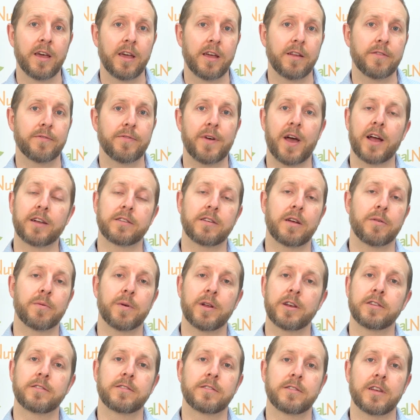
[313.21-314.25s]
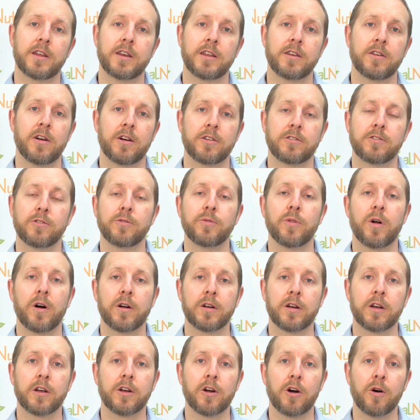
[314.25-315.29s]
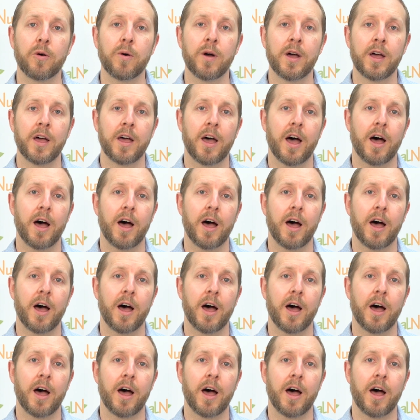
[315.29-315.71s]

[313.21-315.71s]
In fact, I read a study not too long ago